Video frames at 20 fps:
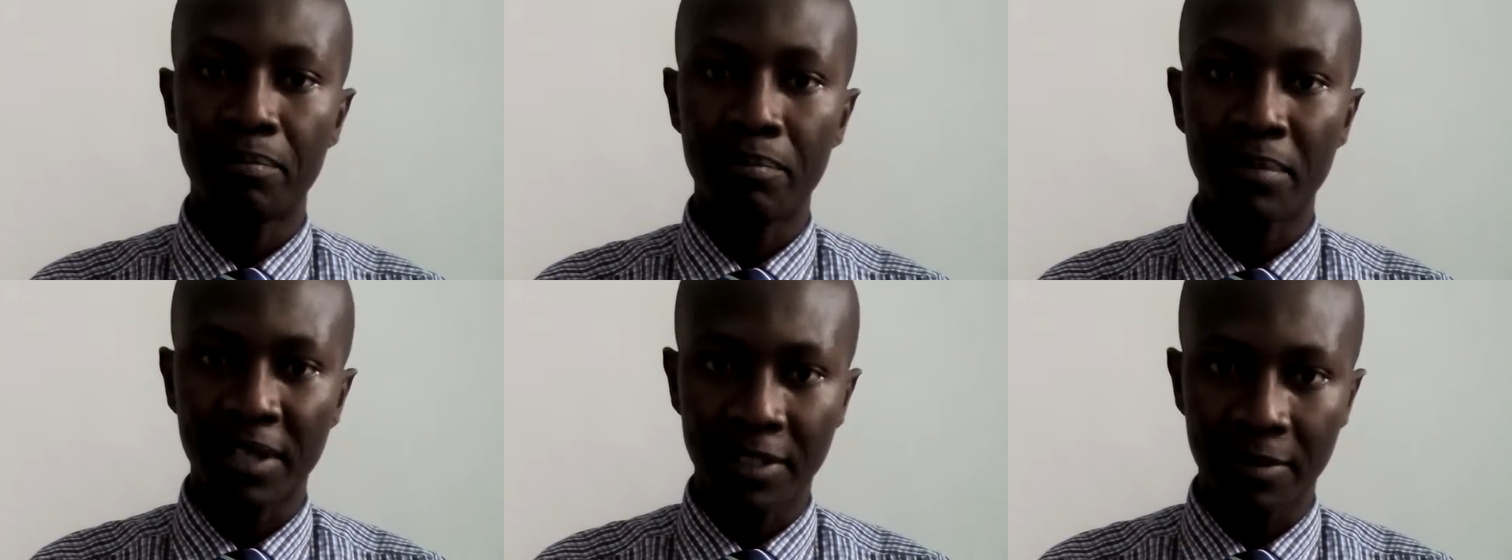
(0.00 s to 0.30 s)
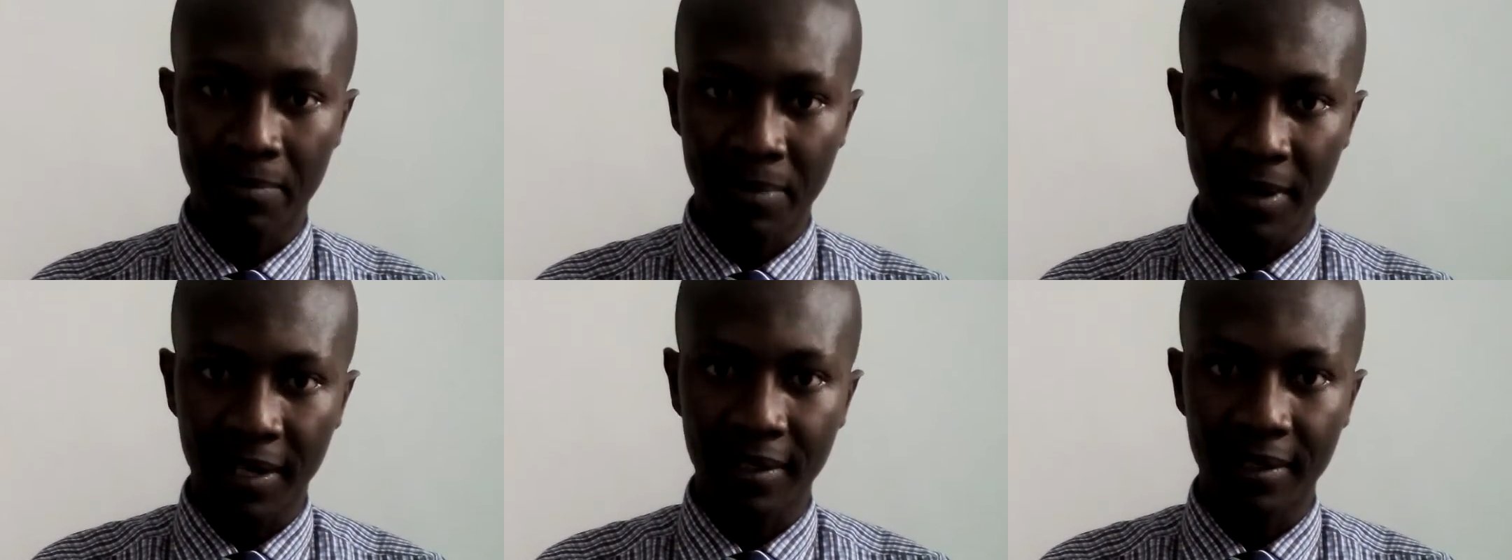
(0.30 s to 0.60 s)

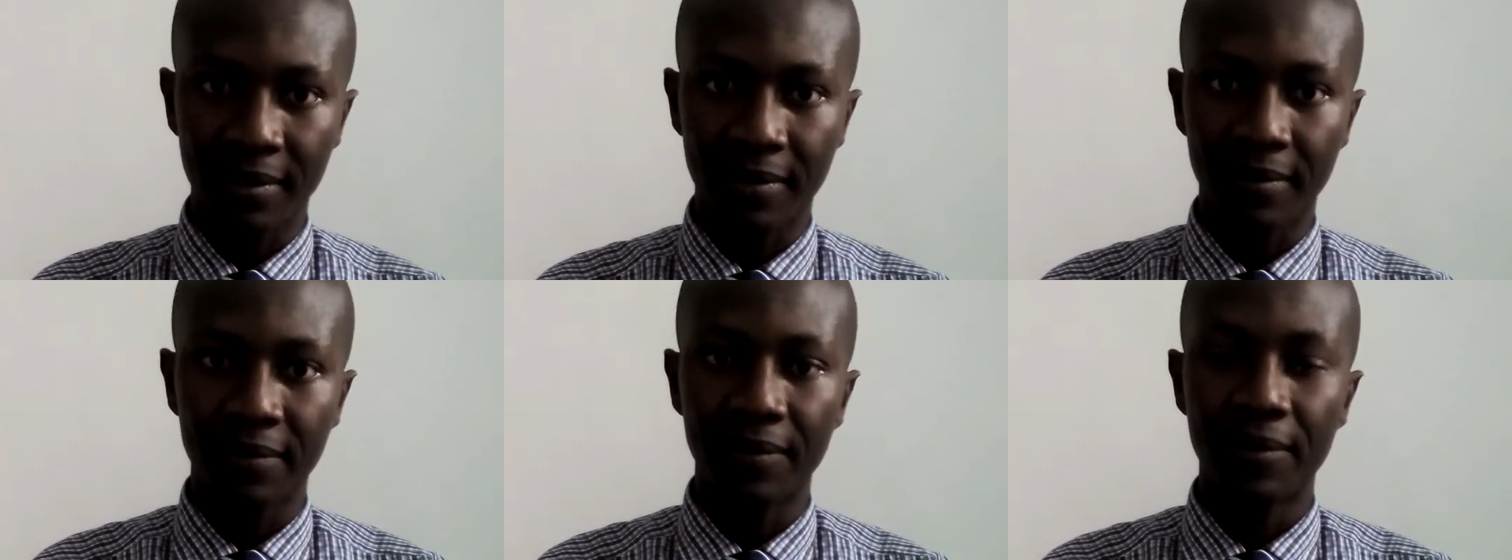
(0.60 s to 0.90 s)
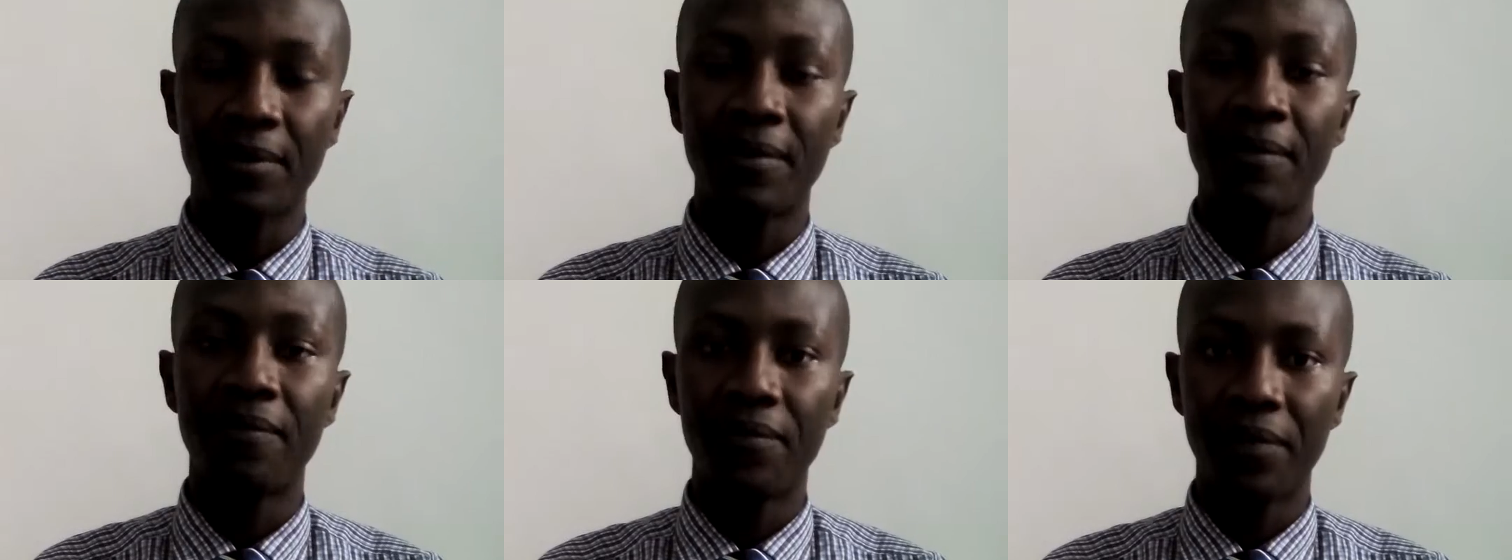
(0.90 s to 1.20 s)
perspective
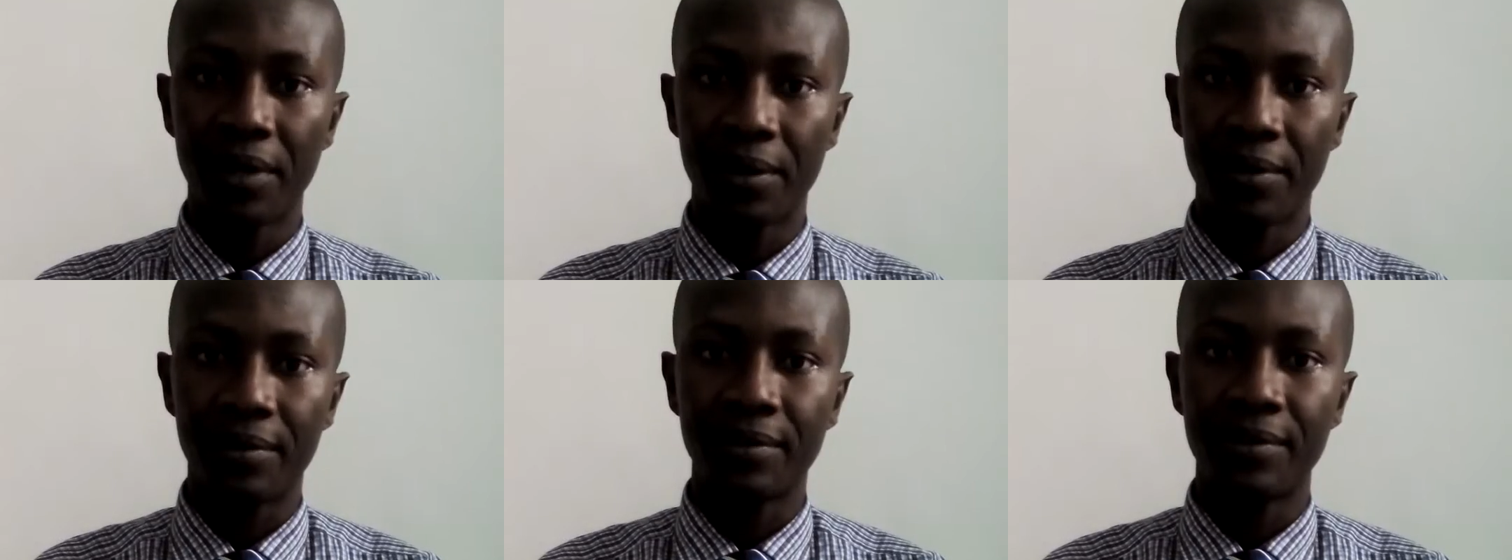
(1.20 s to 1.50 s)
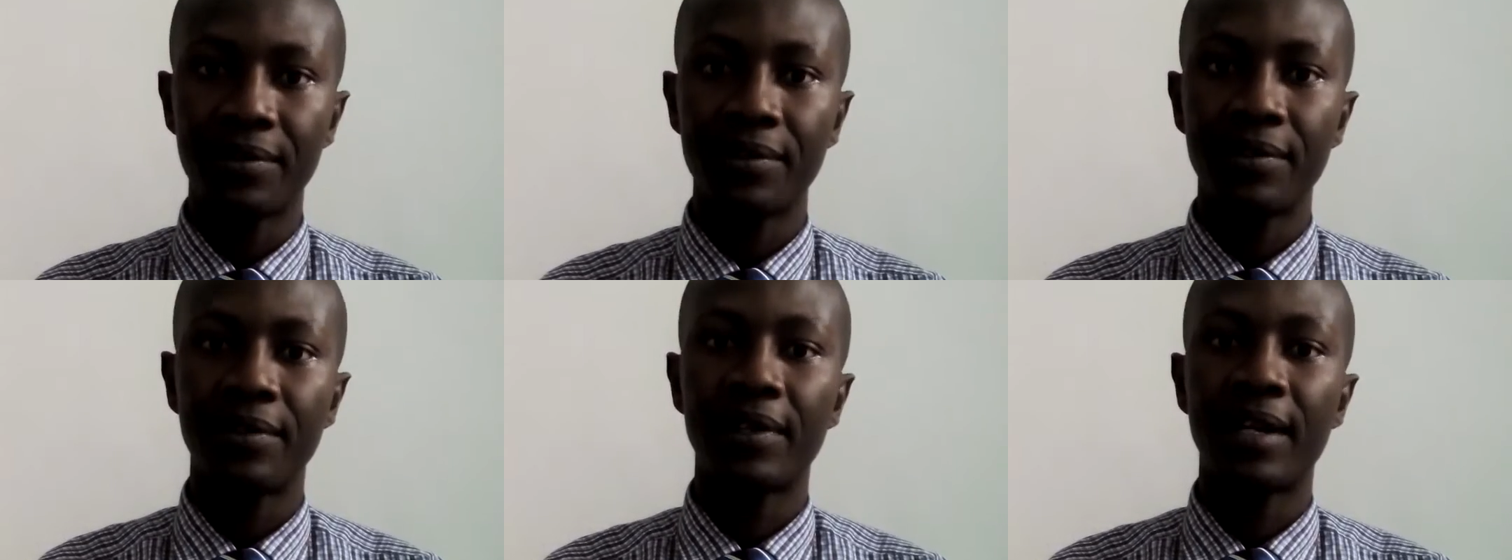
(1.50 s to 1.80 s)
or
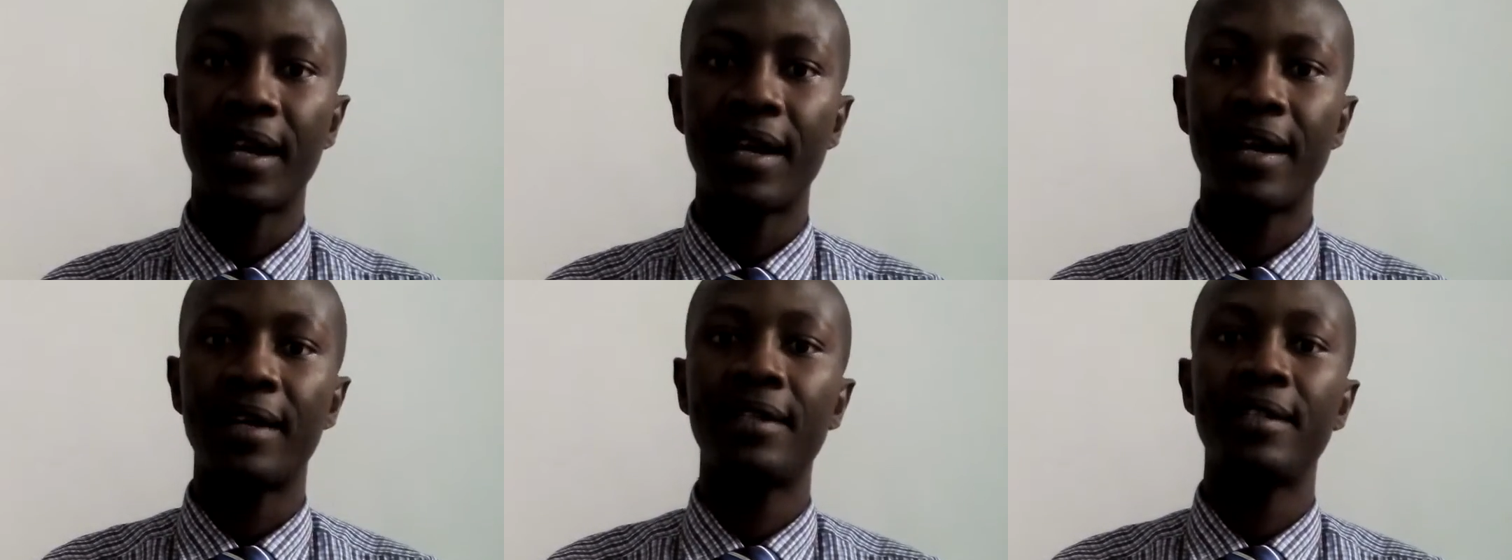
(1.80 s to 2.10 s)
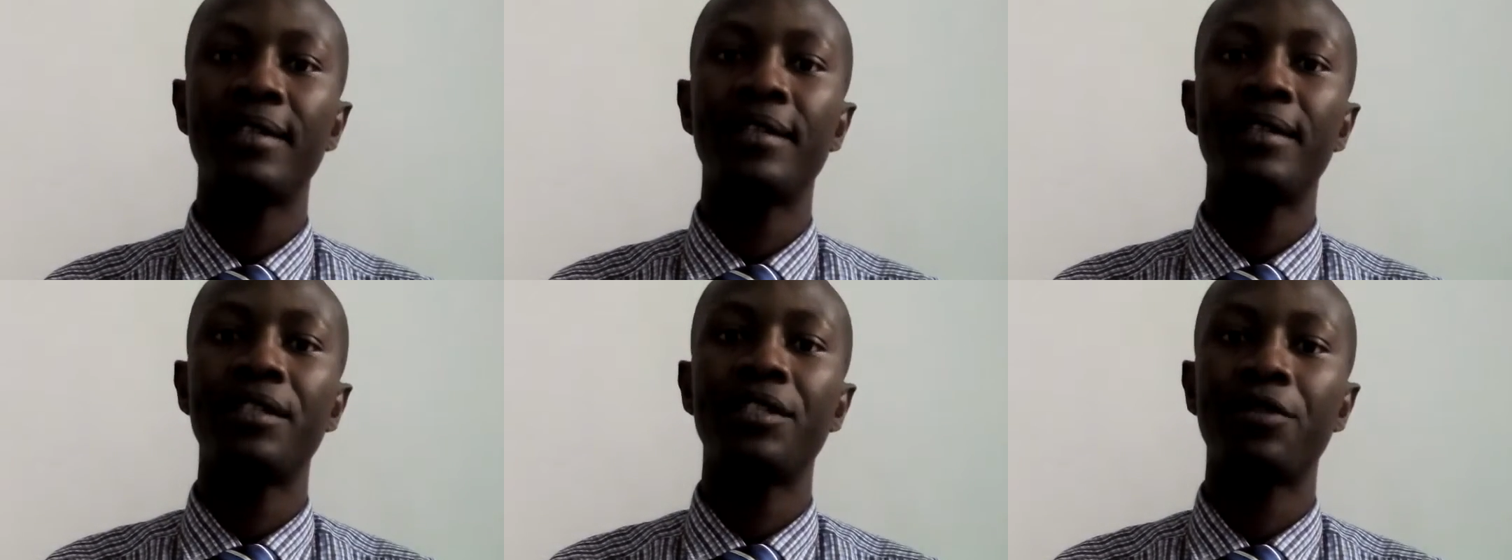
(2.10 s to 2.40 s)
views
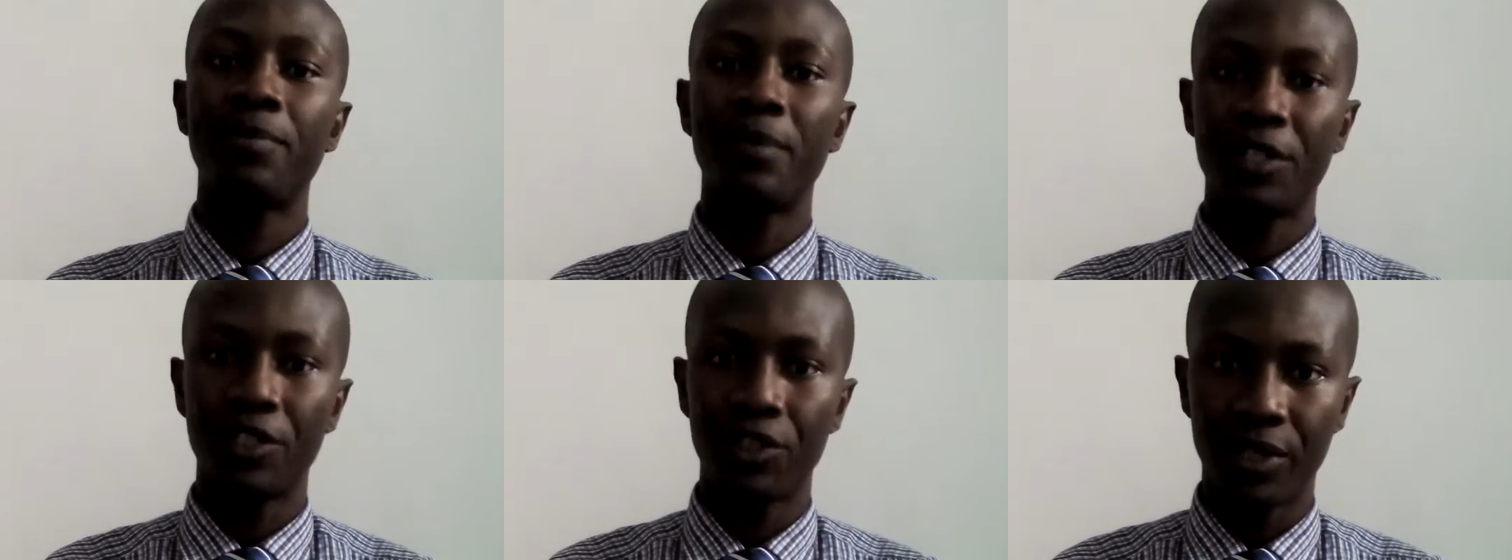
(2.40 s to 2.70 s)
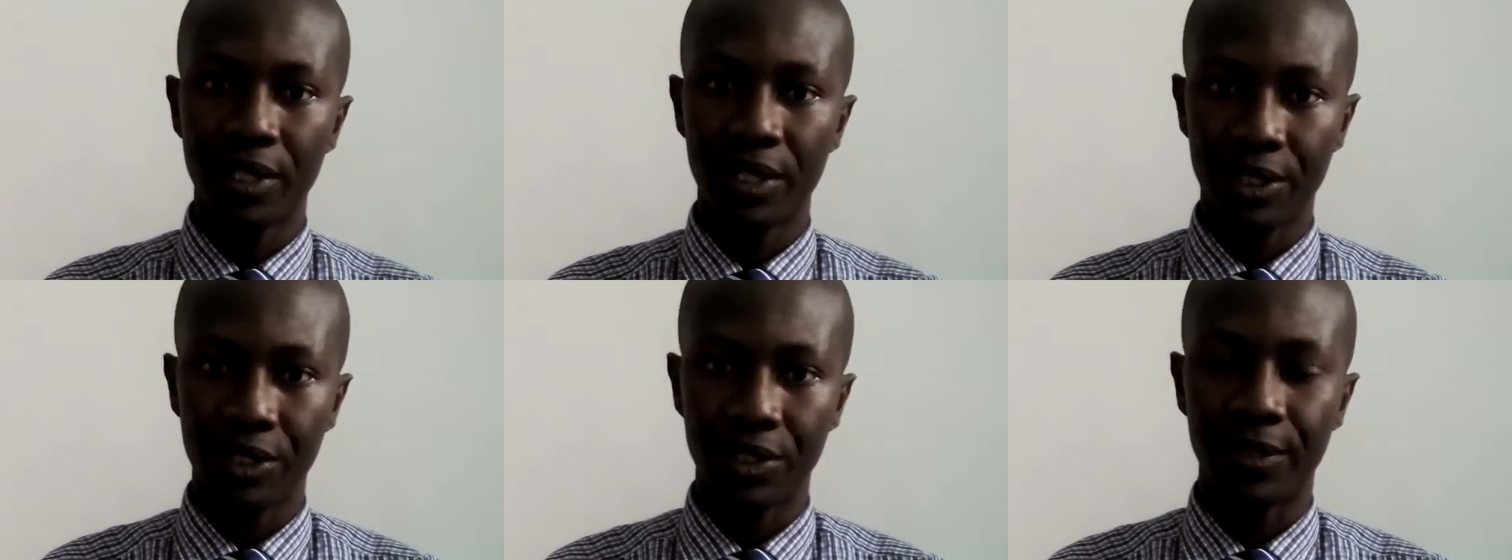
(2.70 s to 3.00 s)
regarding this
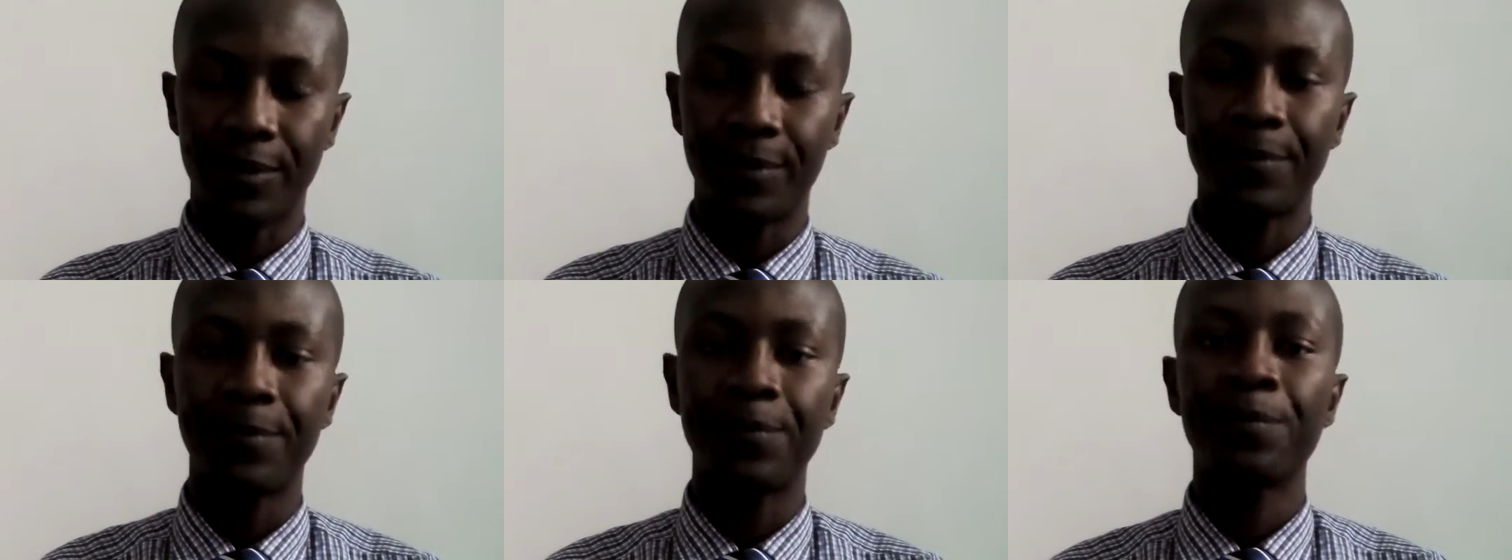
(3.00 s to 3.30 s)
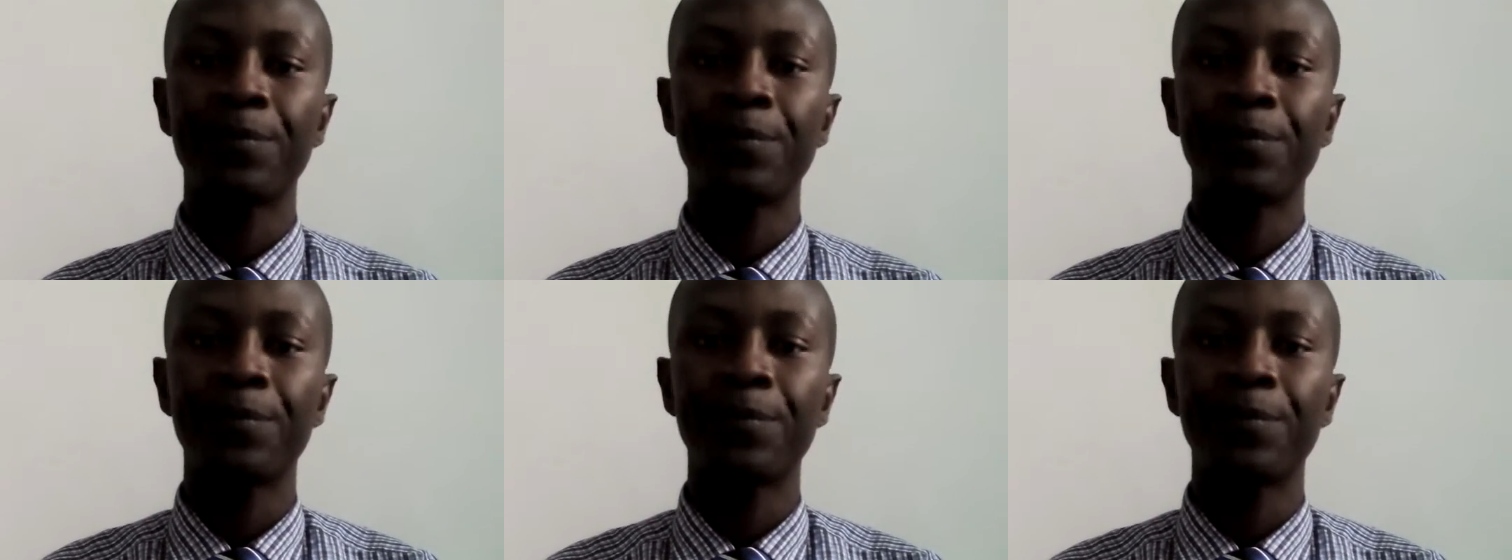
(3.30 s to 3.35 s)
speciation.